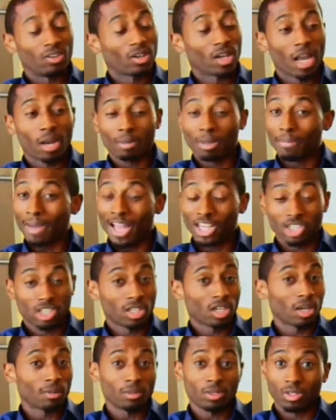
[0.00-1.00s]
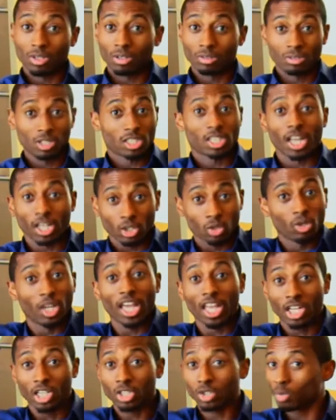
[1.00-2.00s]
You know, gotta be matching up. You know, just like you
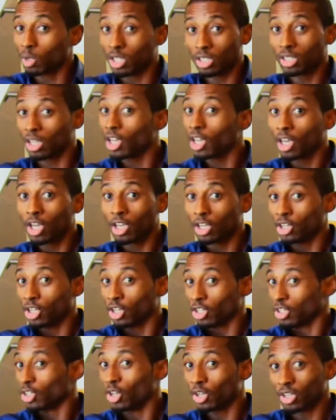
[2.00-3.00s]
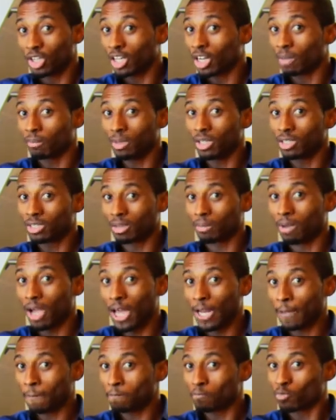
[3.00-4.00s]
ladies, when you know you're gonna meet
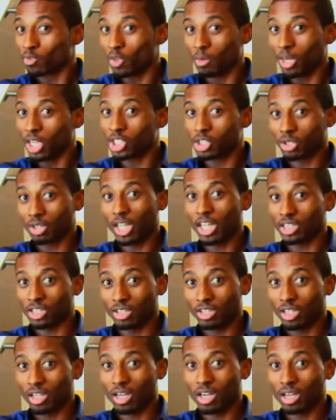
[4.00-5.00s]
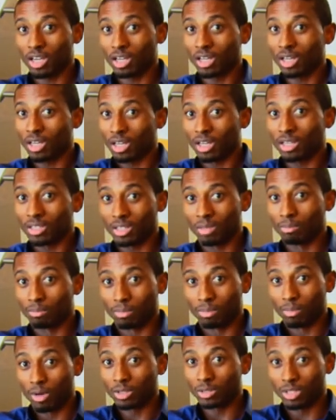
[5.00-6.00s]
somebody, you make sure that
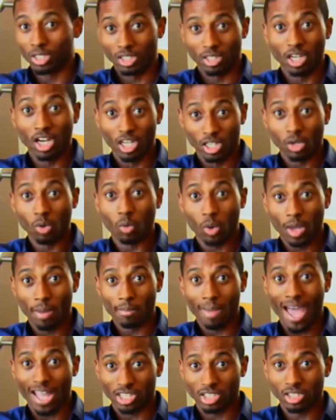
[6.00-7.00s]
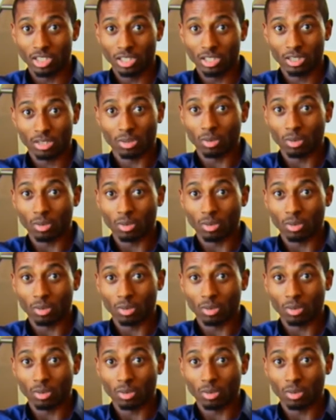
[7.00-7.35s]
the underwear matches.